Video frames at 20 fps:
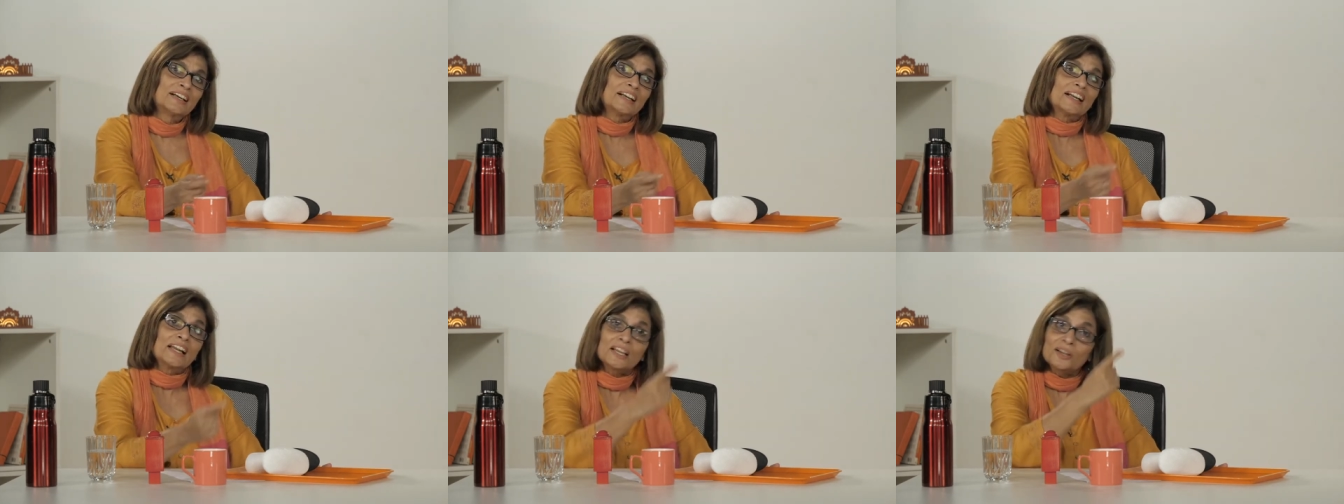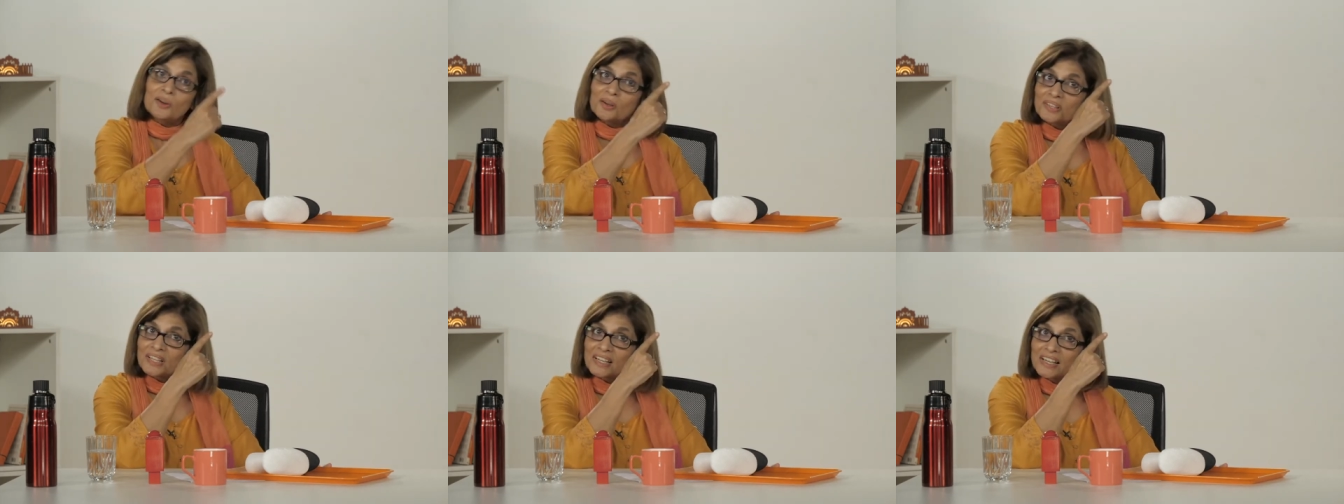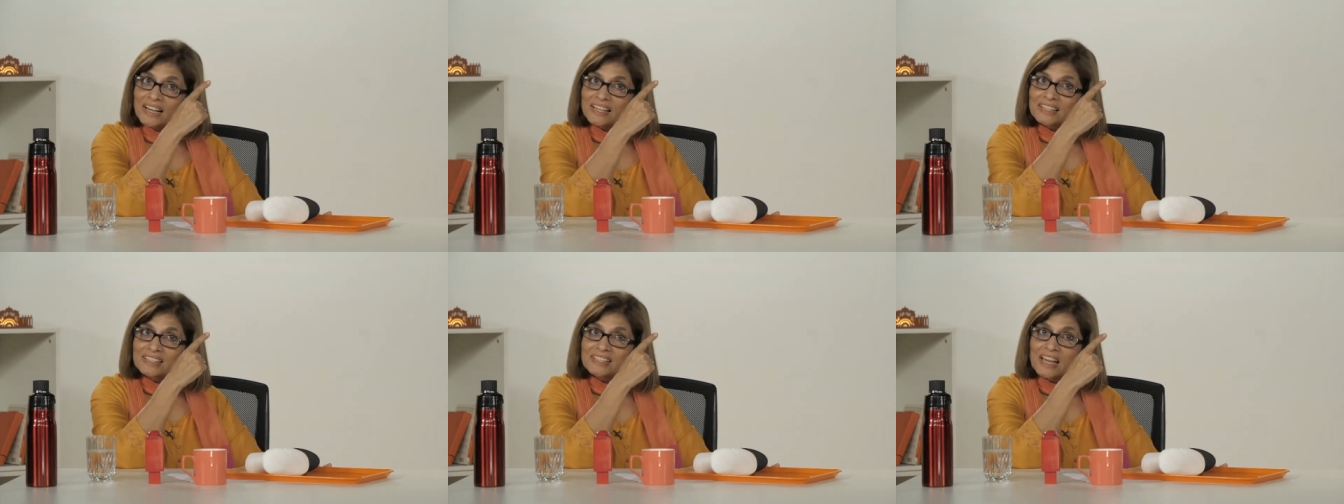Click on the
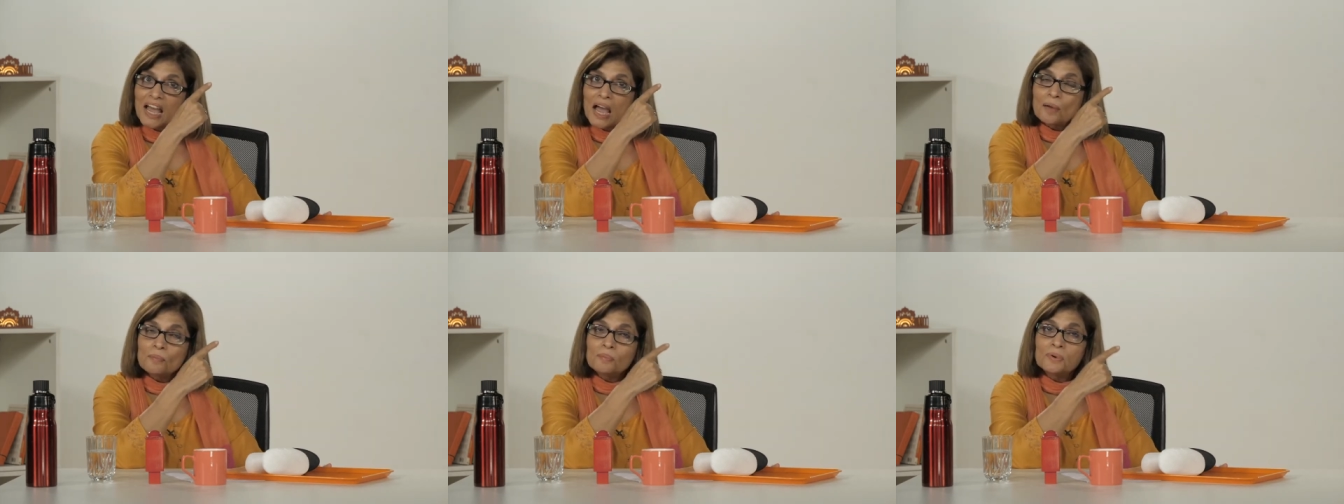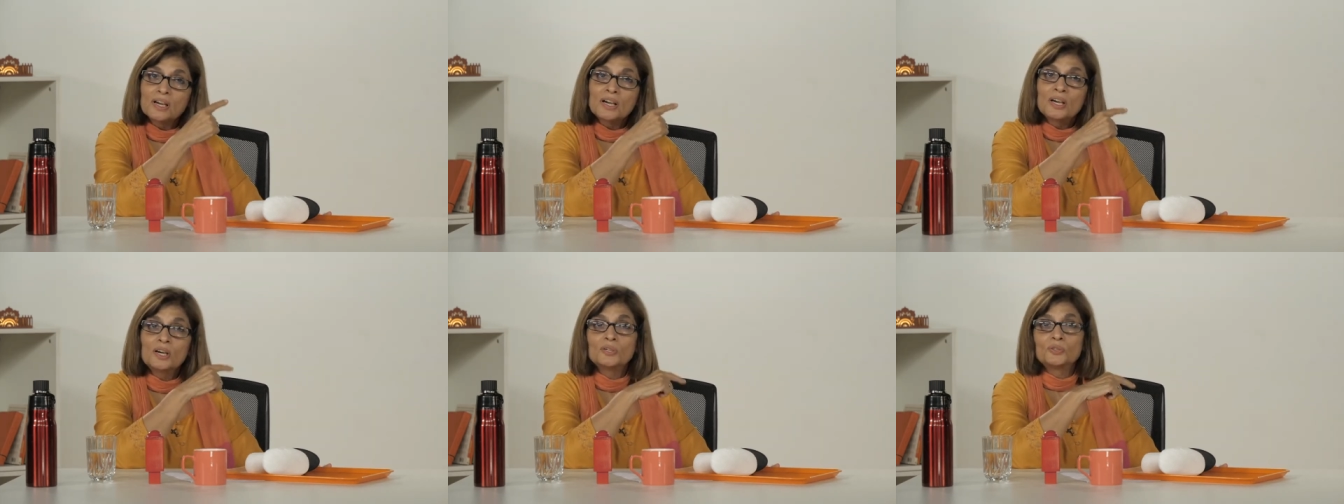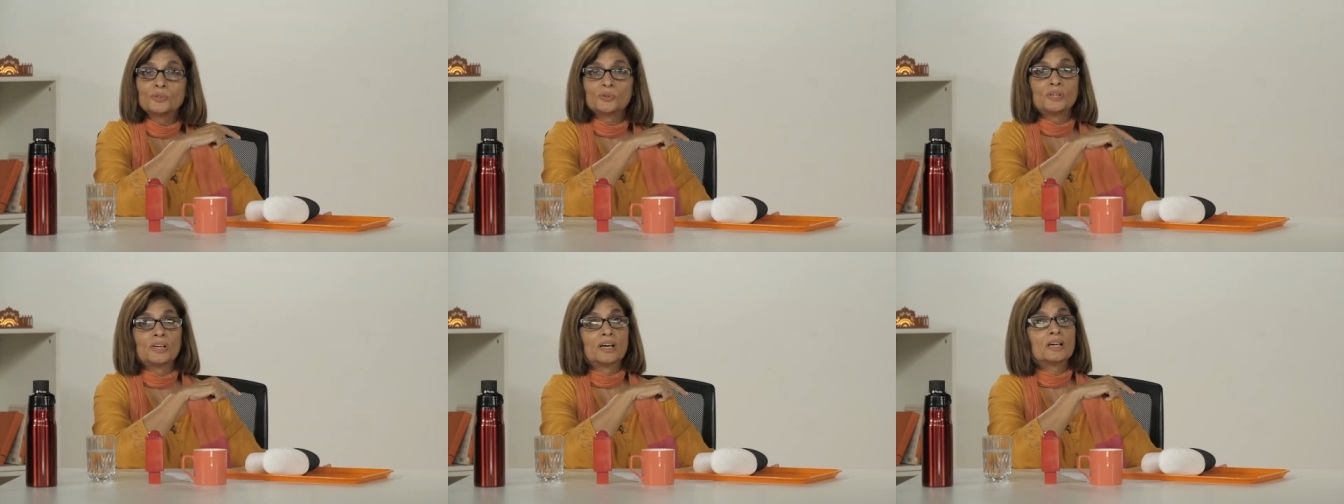next tab
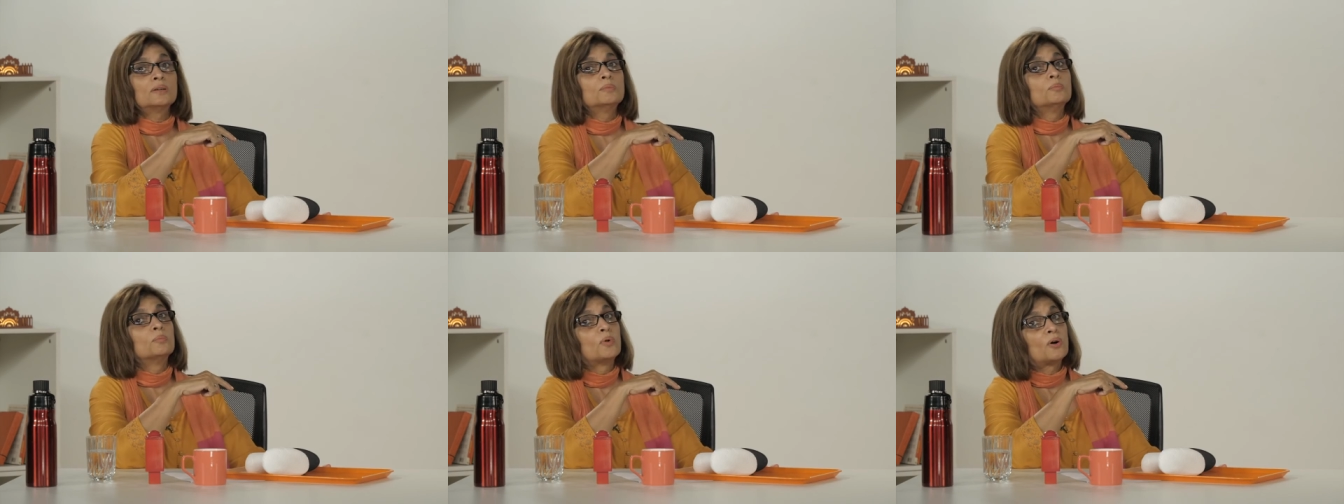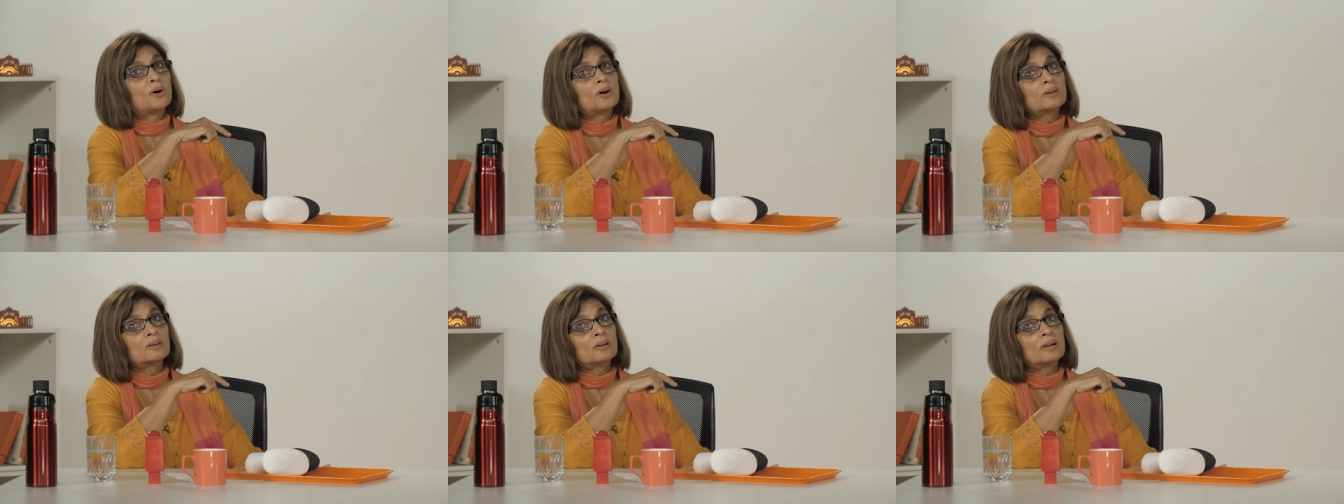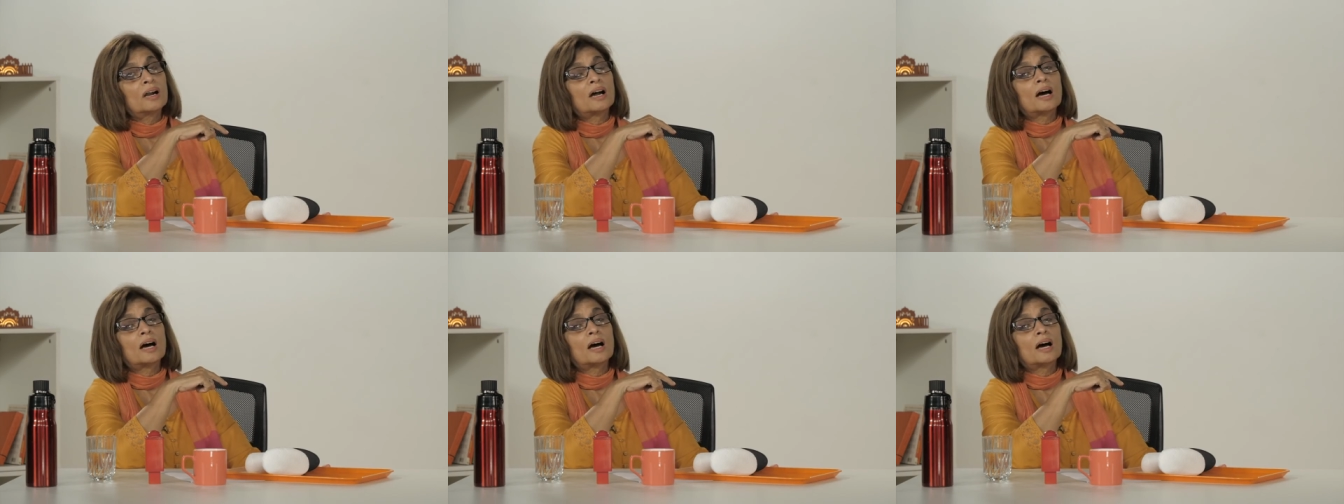to learn more